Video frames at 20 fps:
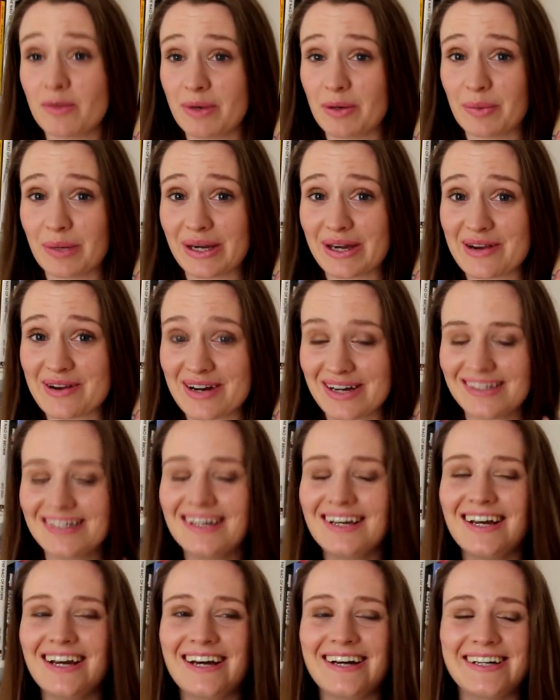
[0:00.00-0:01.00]
Wieringa.
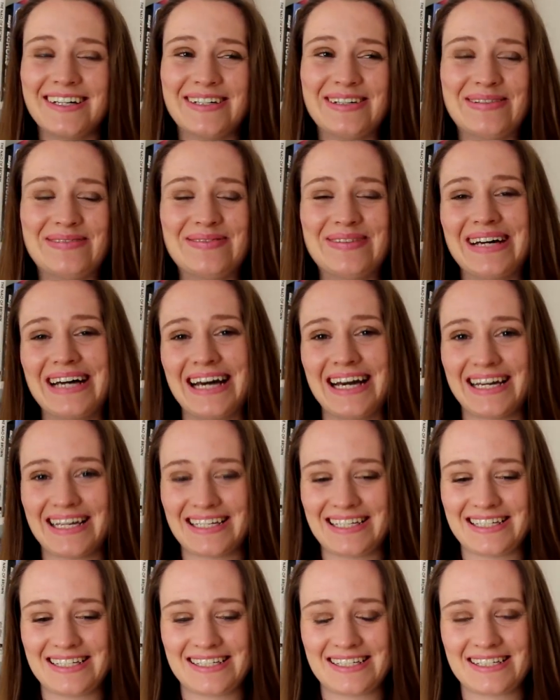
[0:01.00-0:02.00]

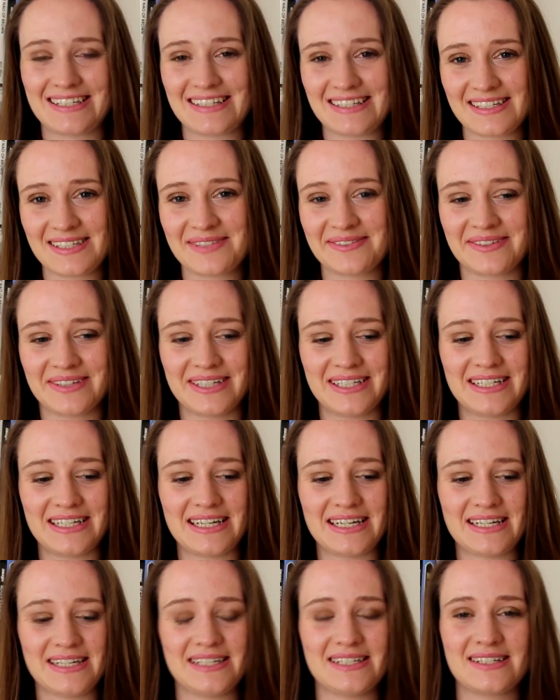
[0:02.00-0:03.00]
And this one
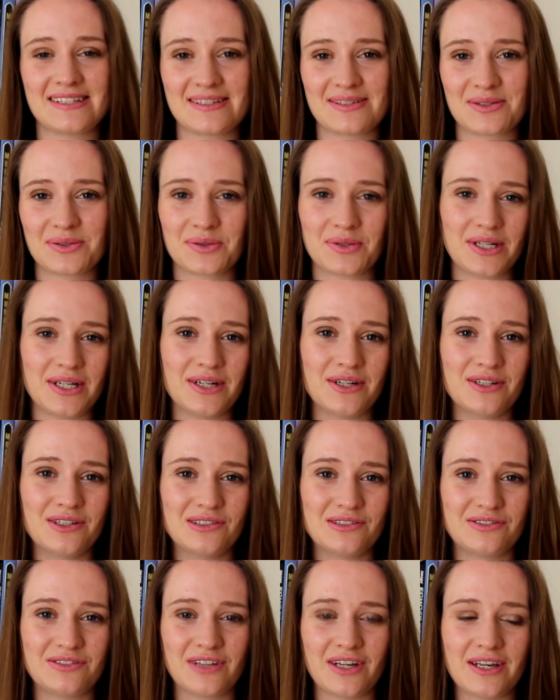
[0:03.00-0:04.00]
is the story
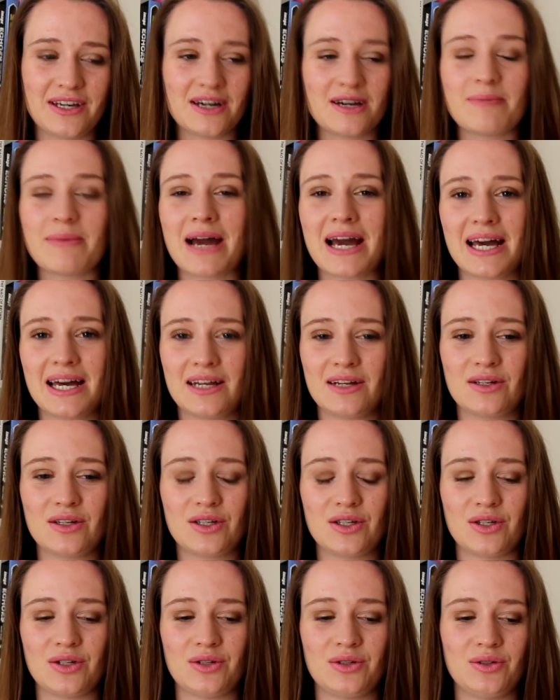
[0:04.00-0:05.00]
of a young
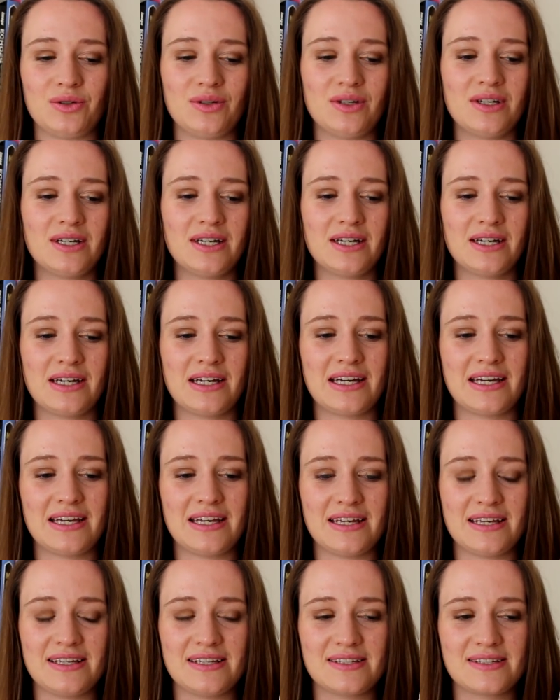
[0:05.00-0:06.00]
man who
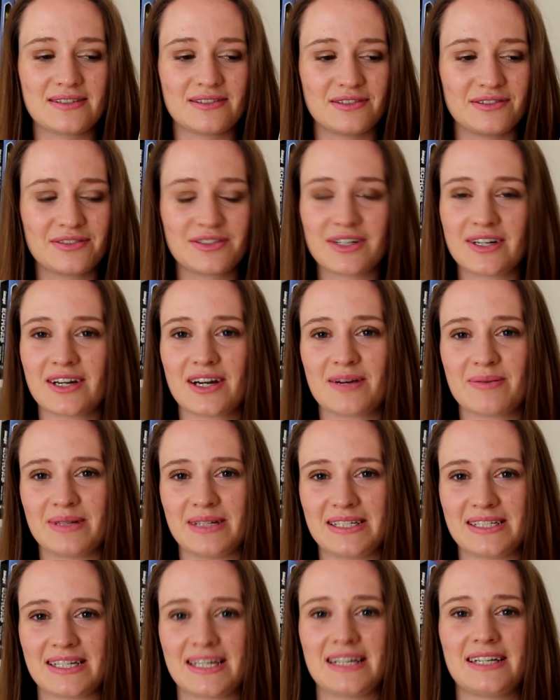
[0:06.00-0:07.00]
is sort of growing up in
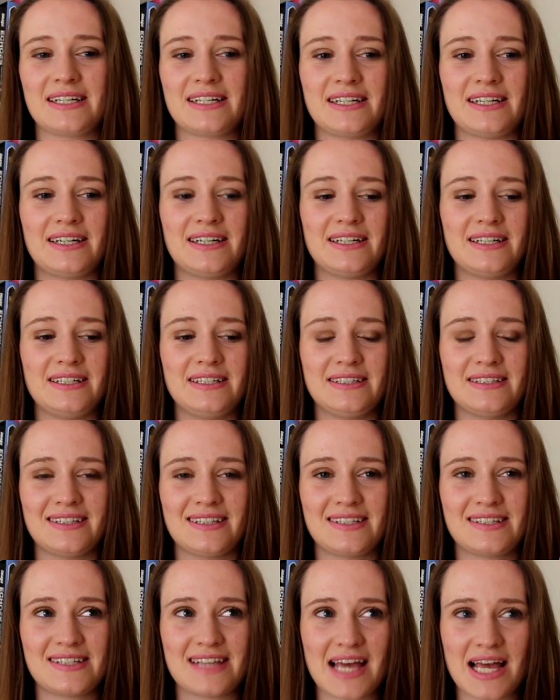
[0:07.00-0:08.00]
East Anglia in
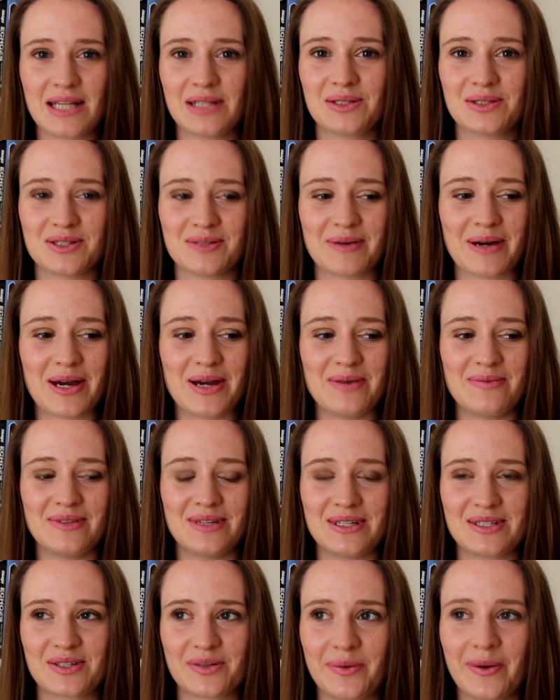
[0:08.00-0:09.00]
this hilltop home
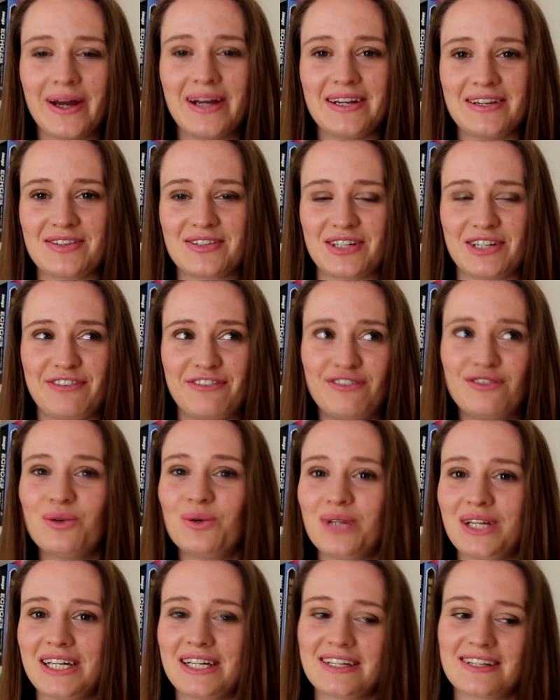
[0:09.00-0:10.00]
that is quite literally
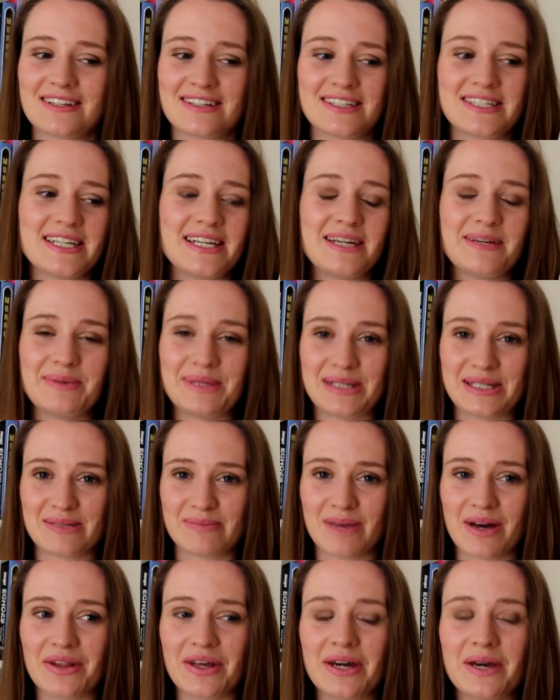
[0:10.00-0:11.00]
falling into the sea with
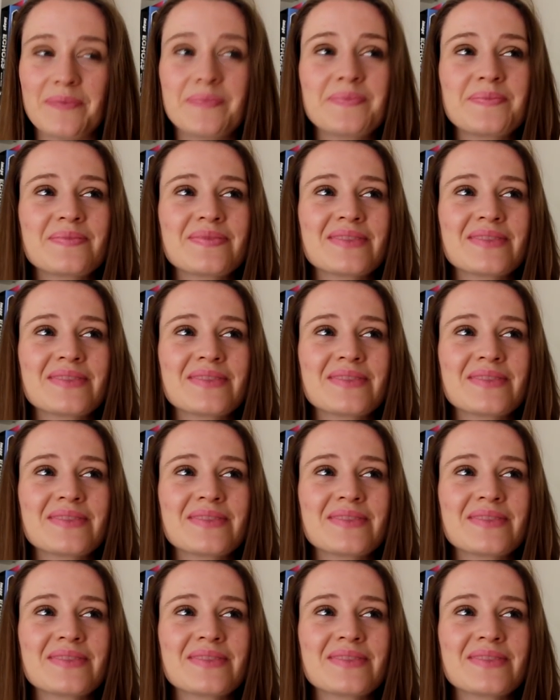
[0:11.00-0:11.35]
his mother.